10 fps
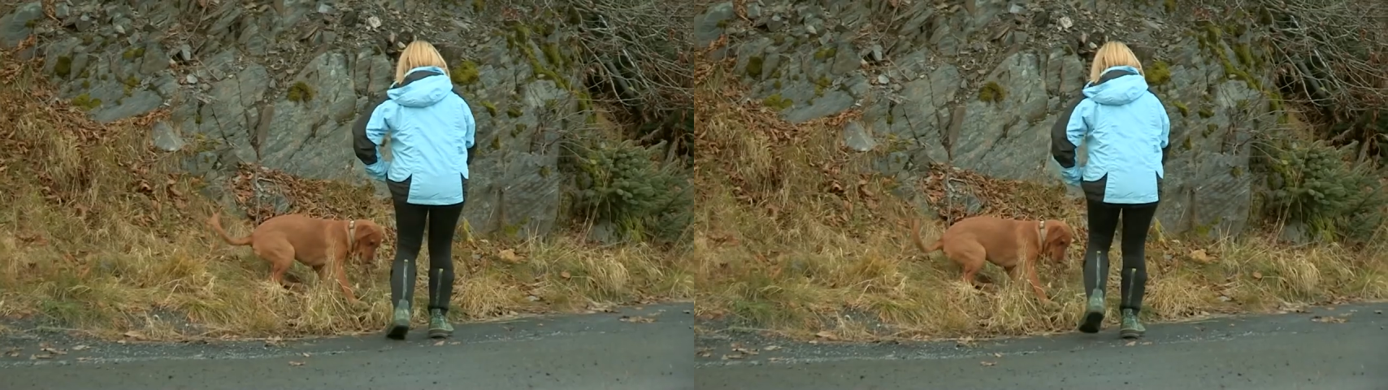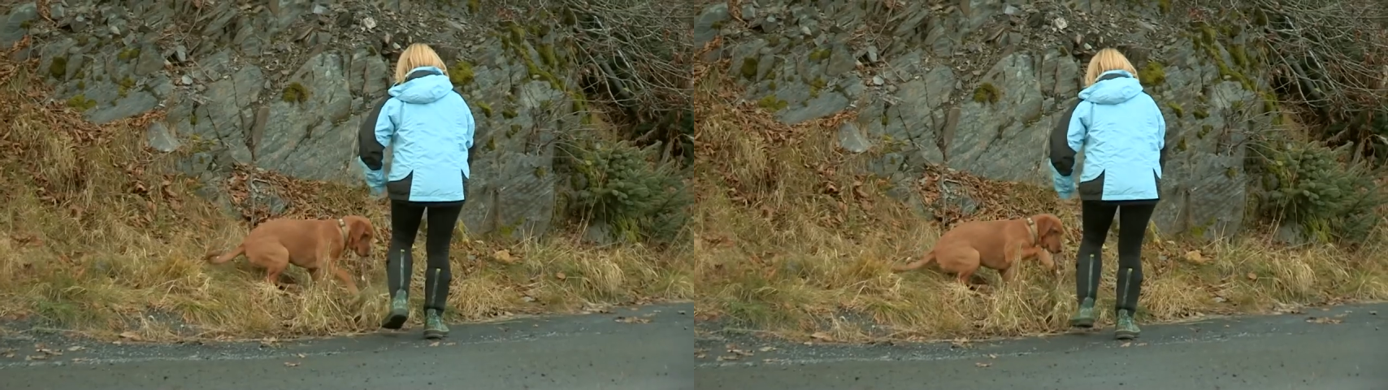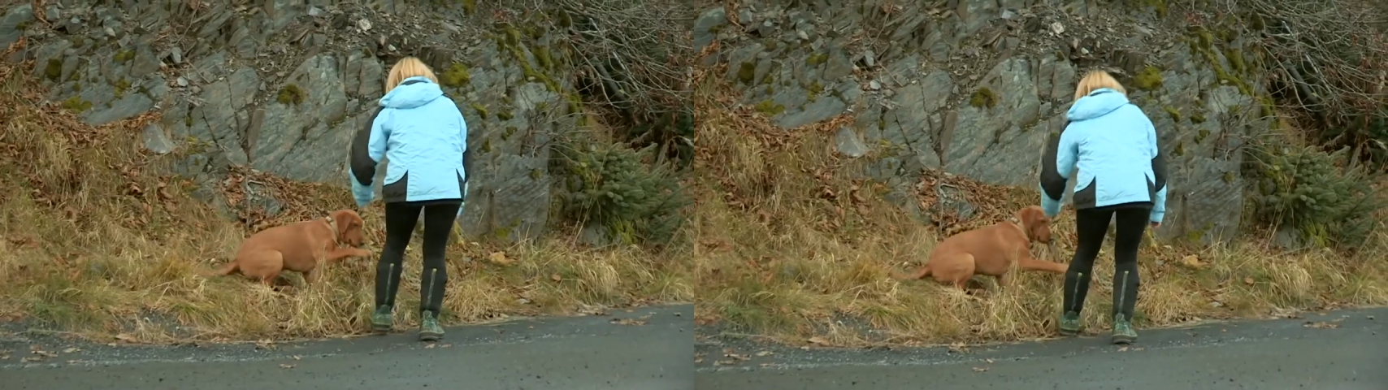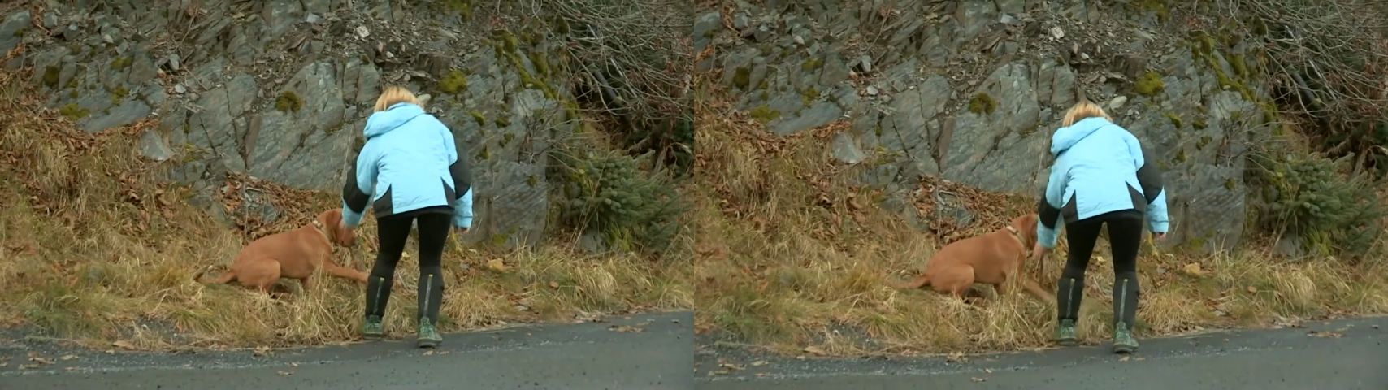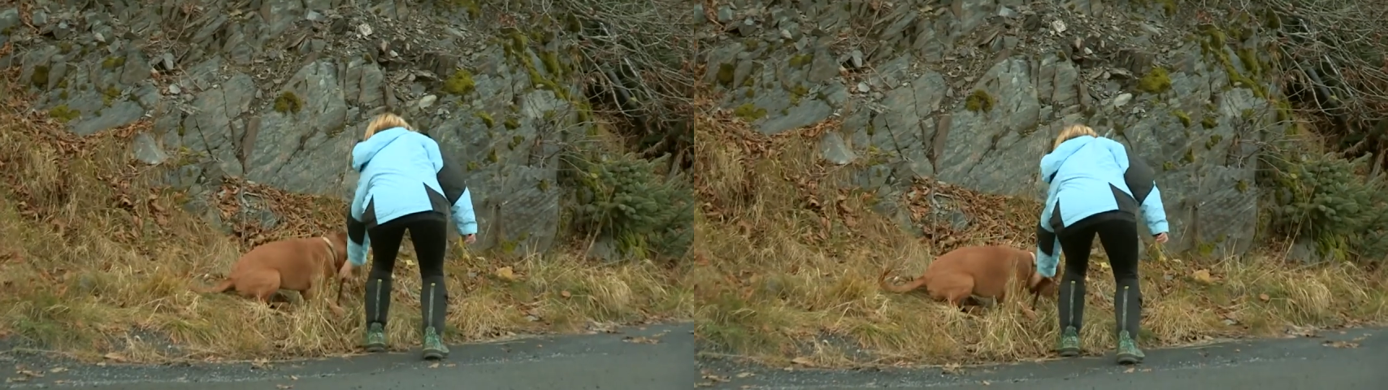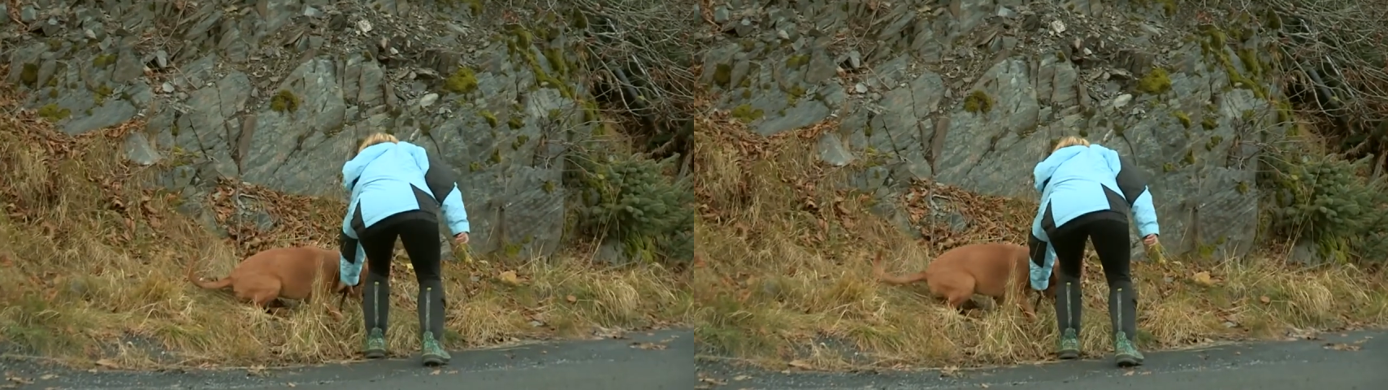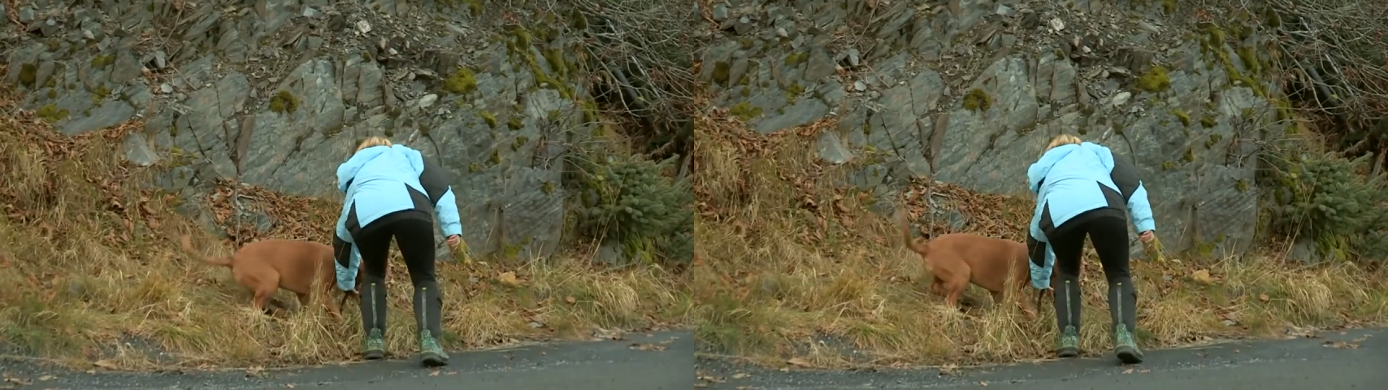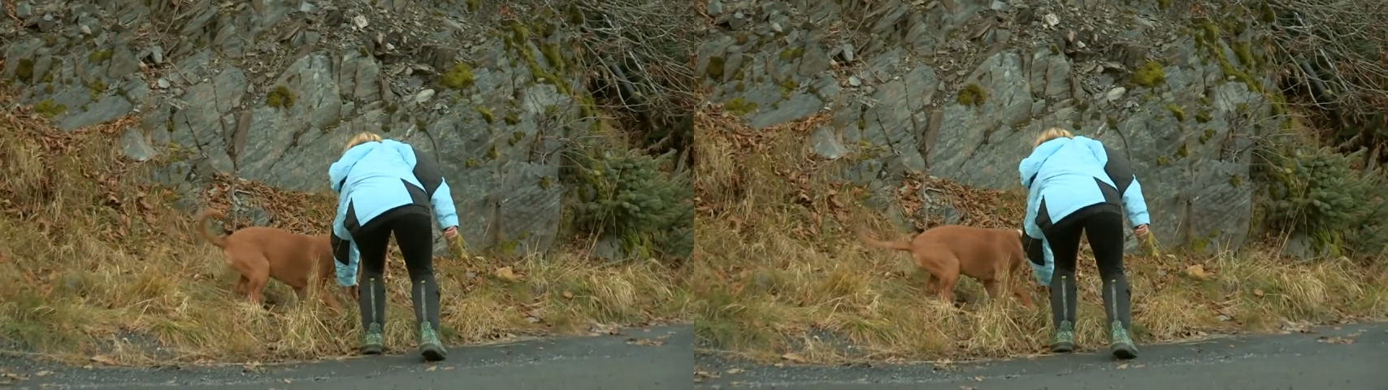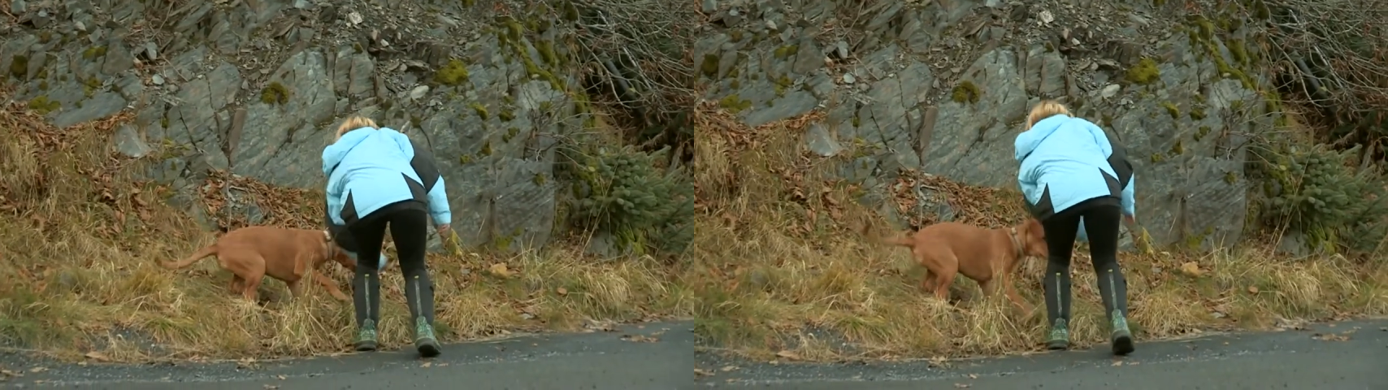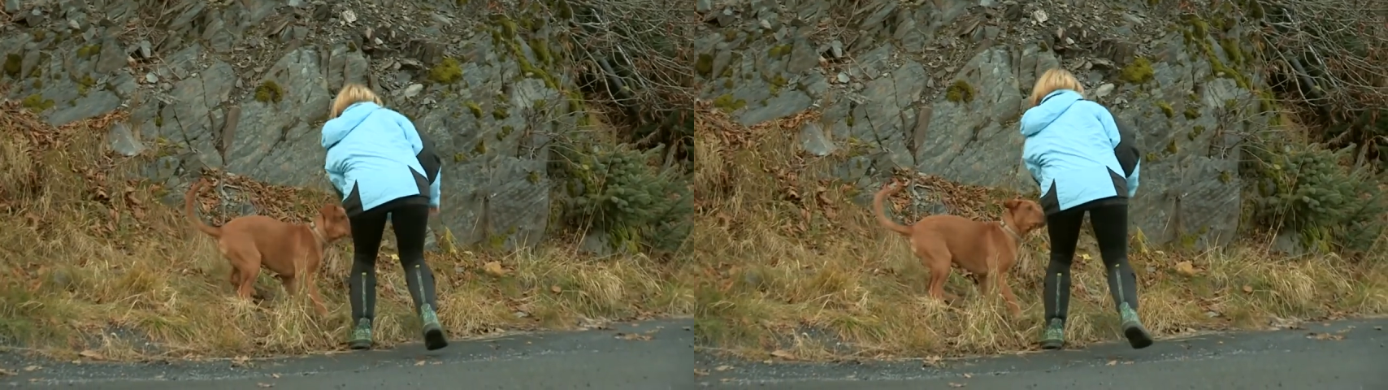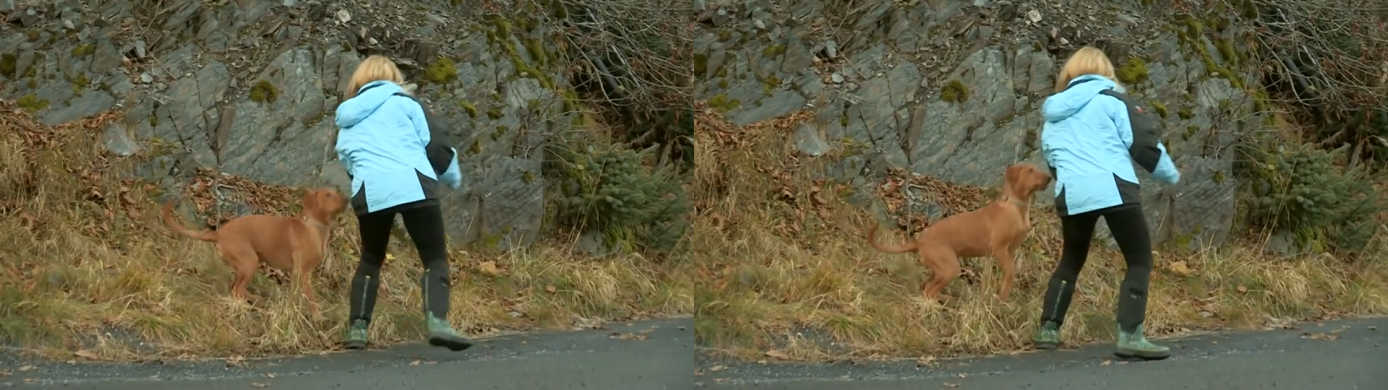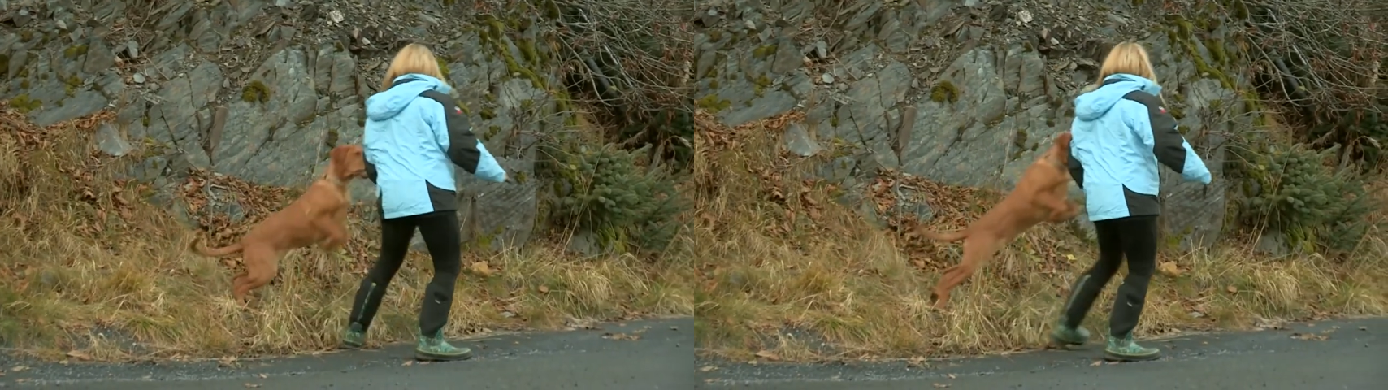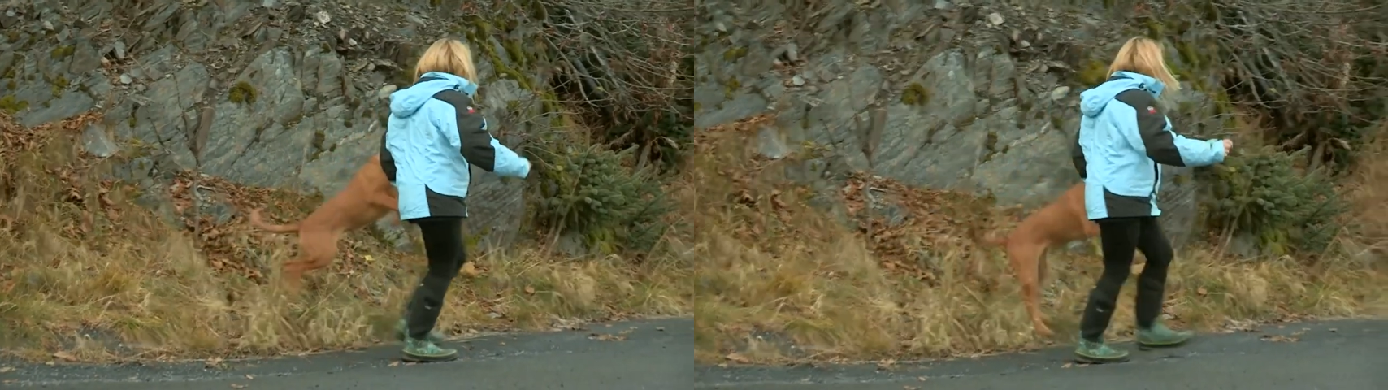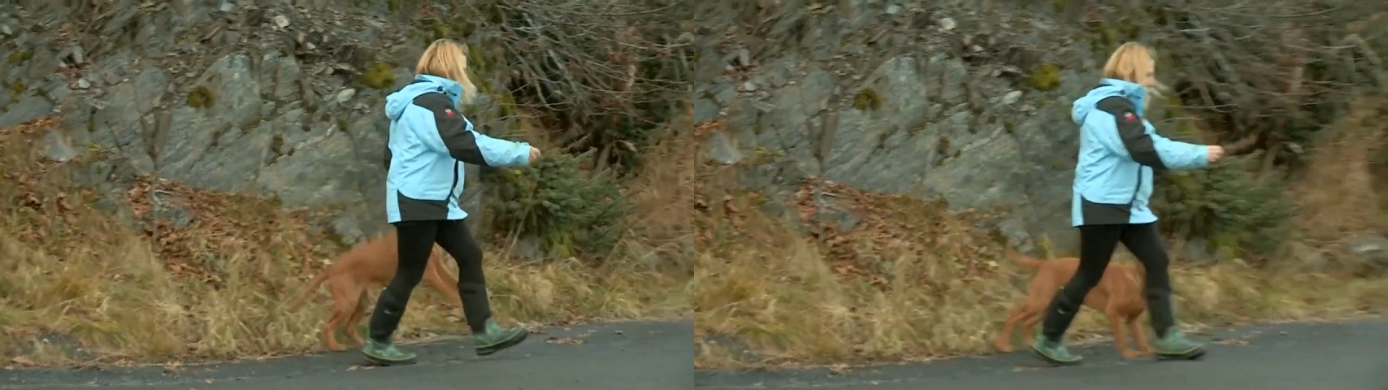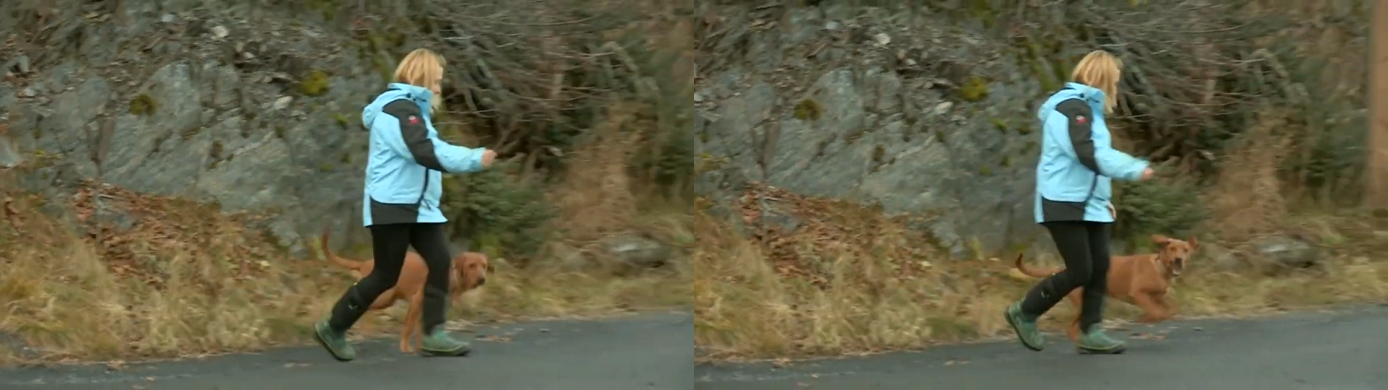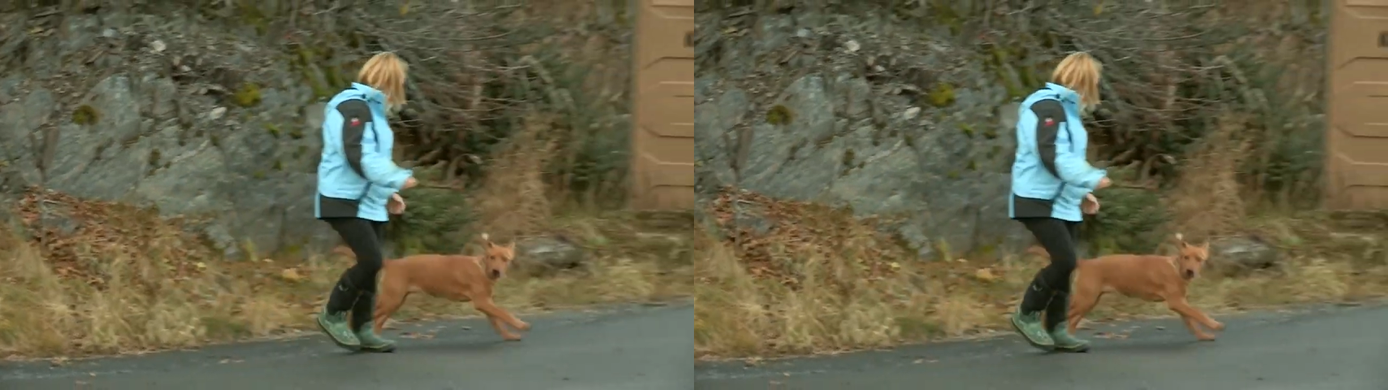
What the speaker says: [unreadable: no face in view]